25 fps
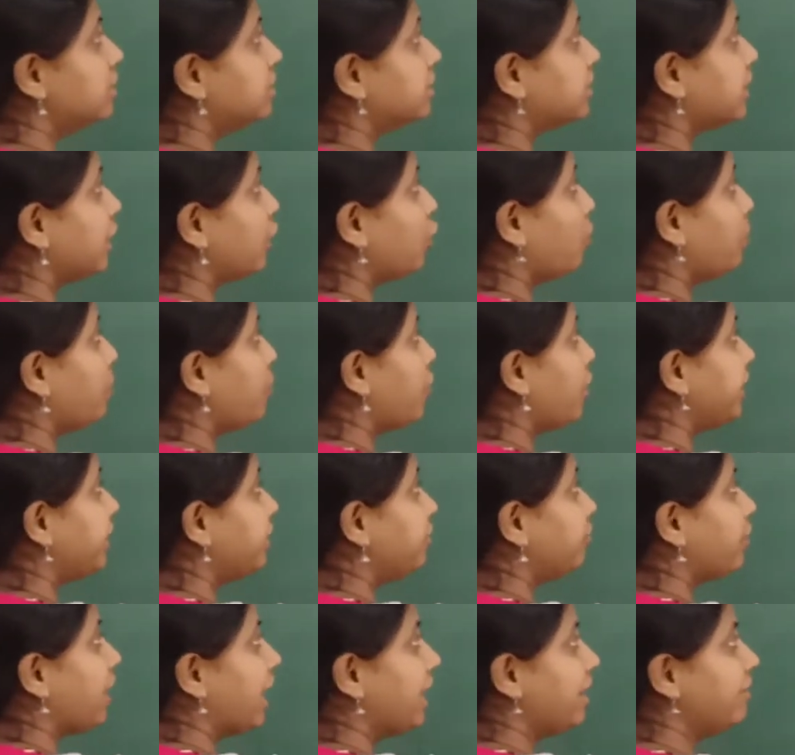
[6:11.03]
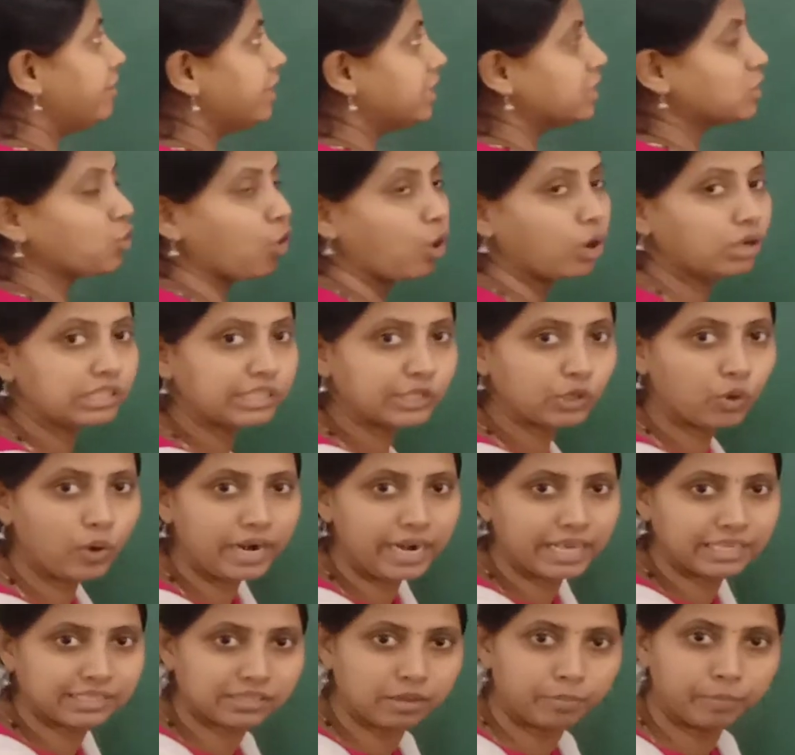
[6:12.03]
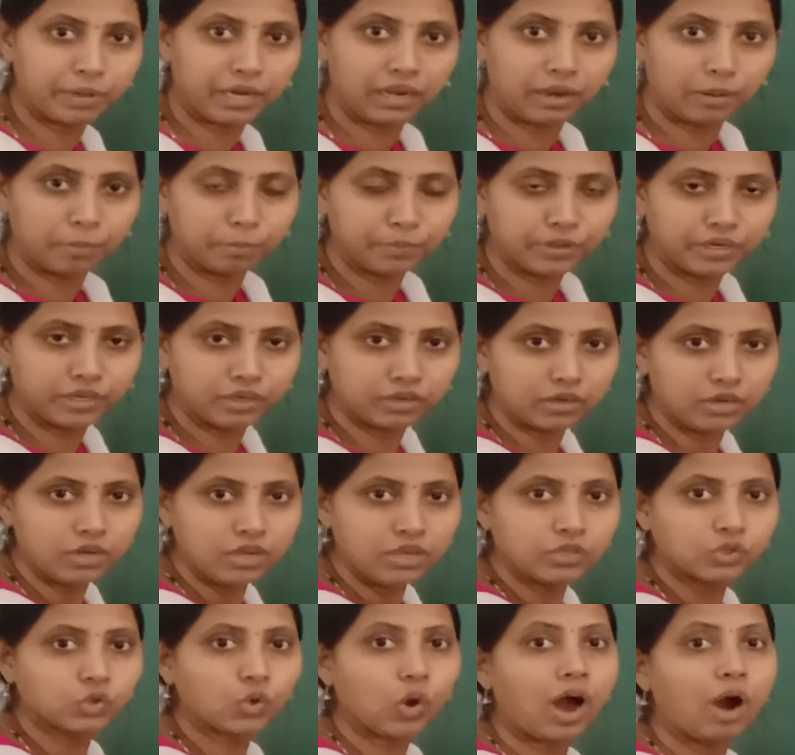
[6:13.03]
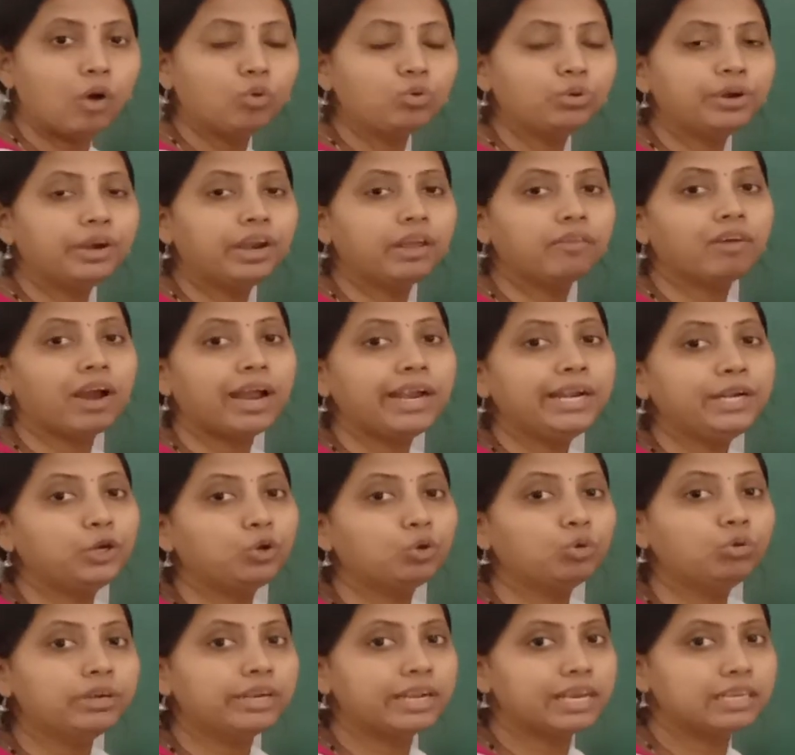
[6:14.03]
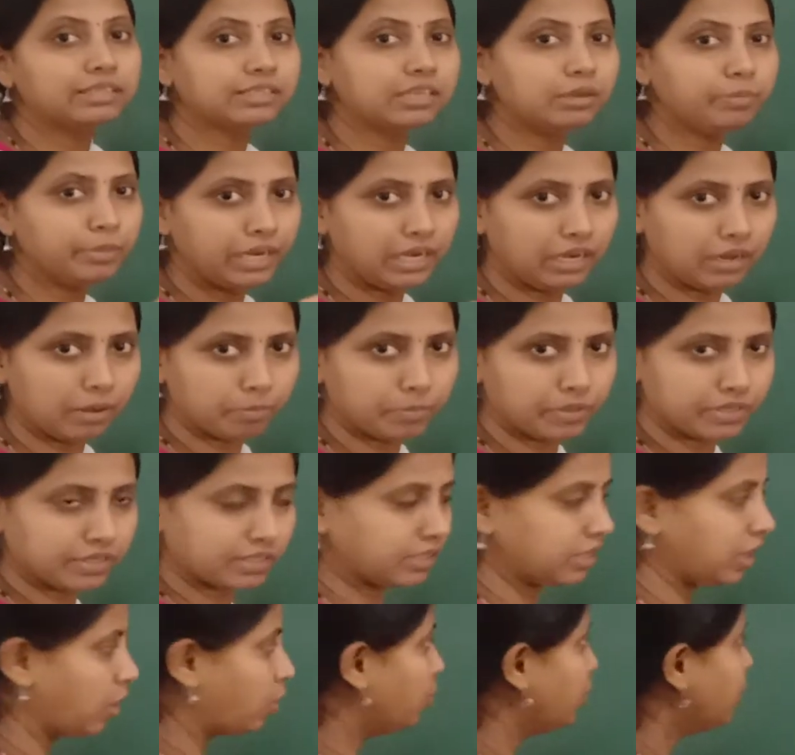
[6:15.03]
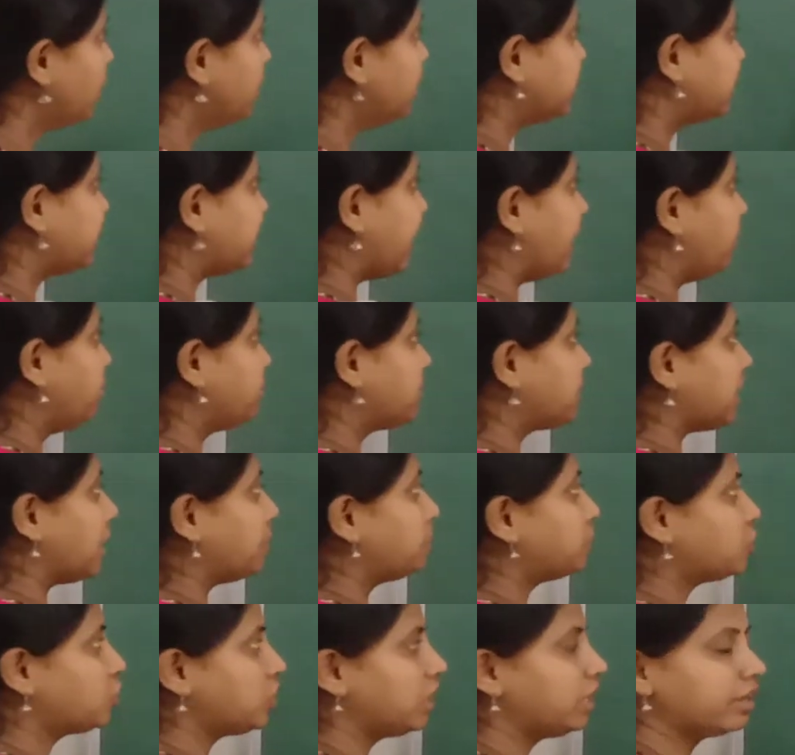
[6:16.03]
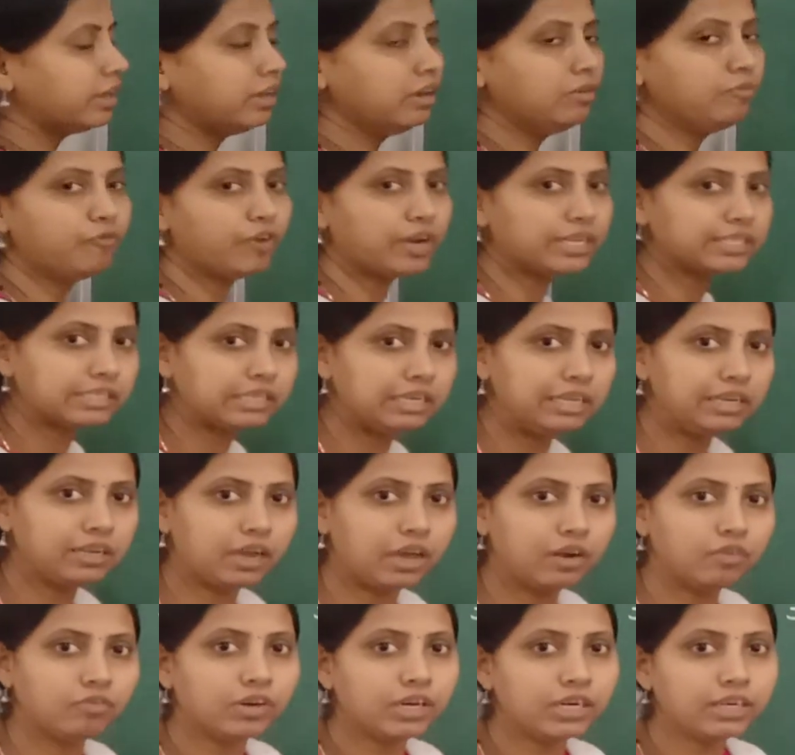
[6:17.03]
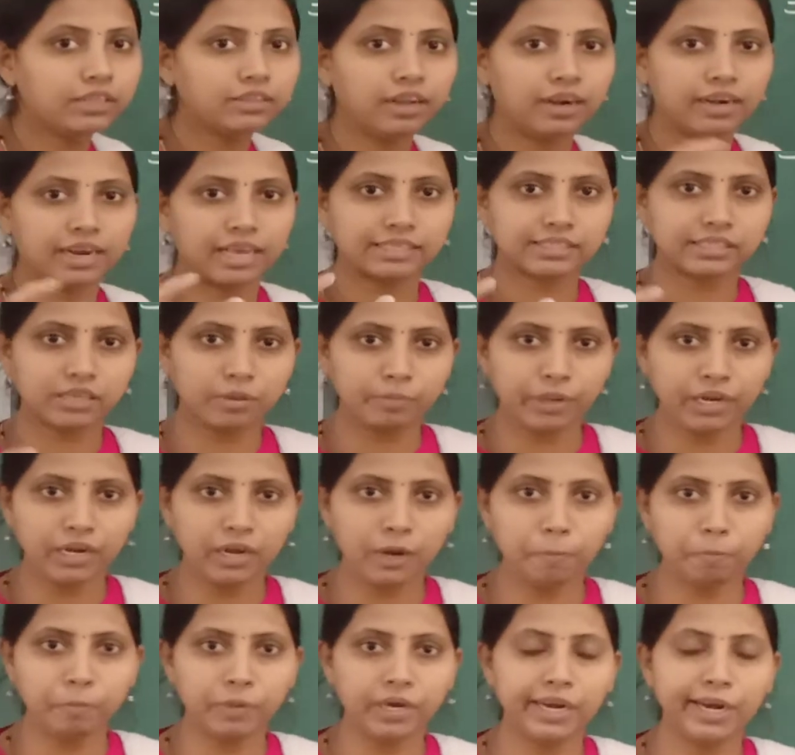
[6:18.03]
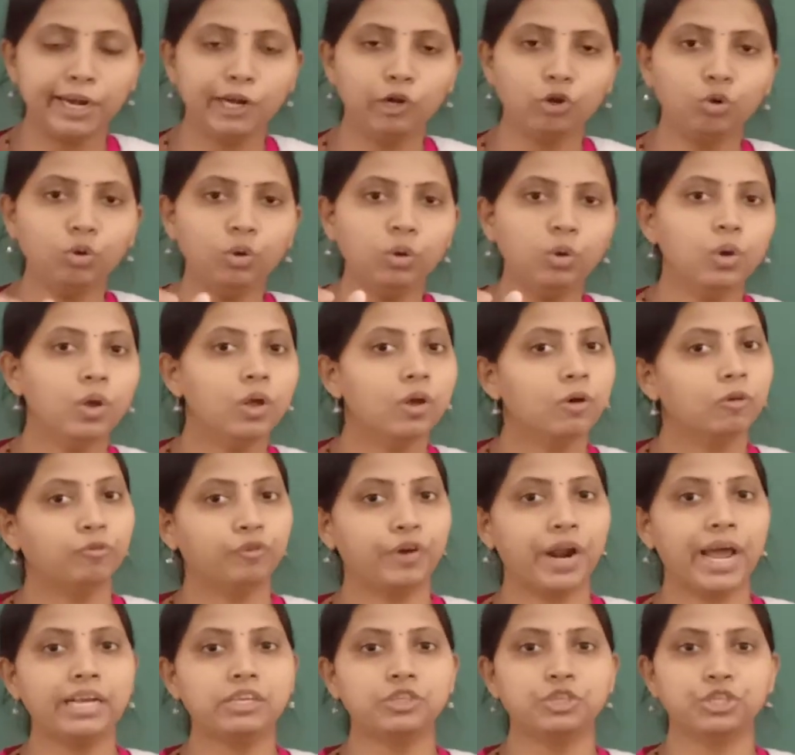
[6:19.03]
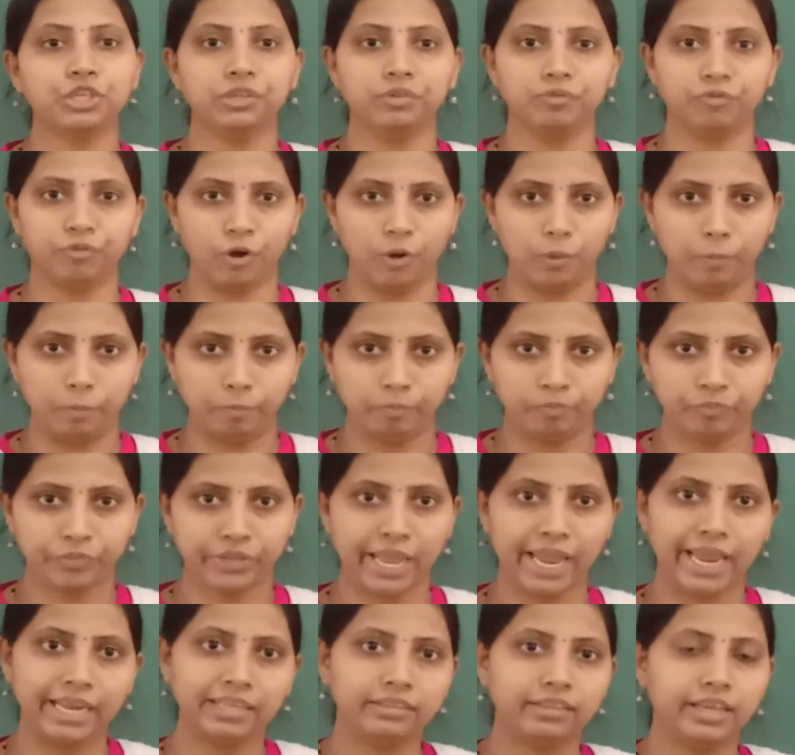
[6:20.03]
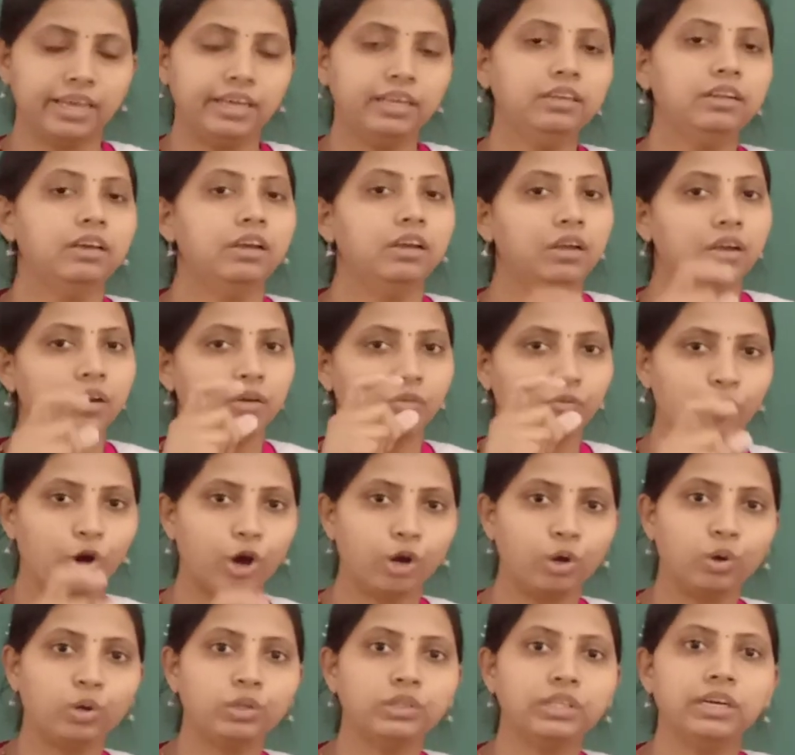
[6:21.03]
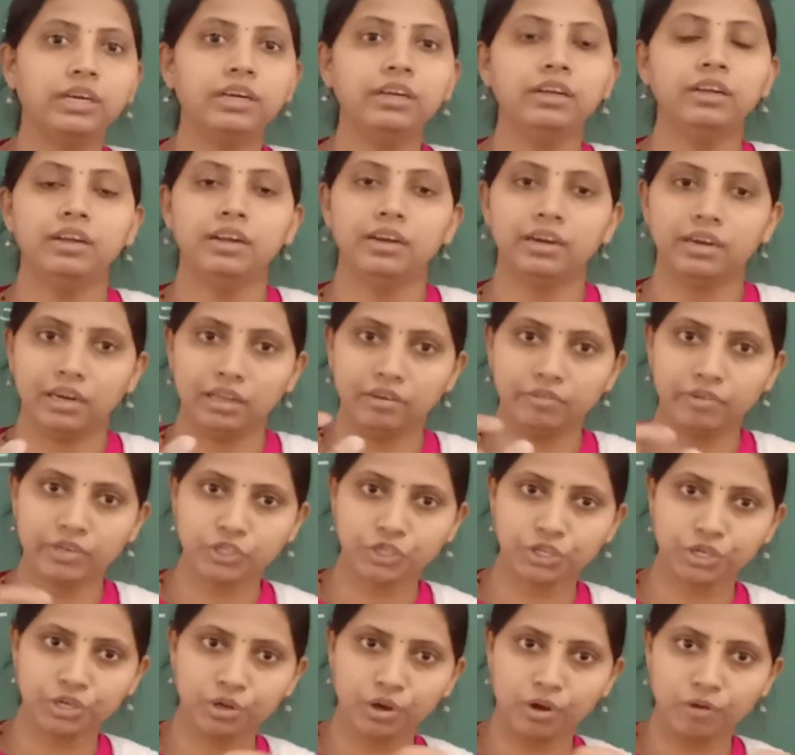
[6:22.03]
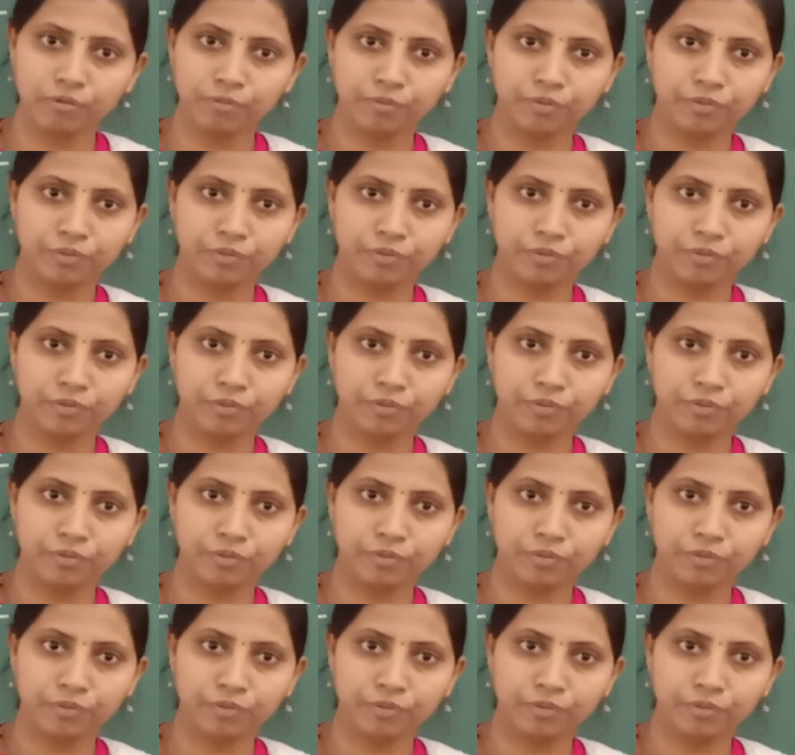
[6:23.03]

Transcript: 0.5 is also a decimal number. So how to divide two decimal numbers now? Same steps children. Firstly convert the decimal number into fraction form and then follow the division of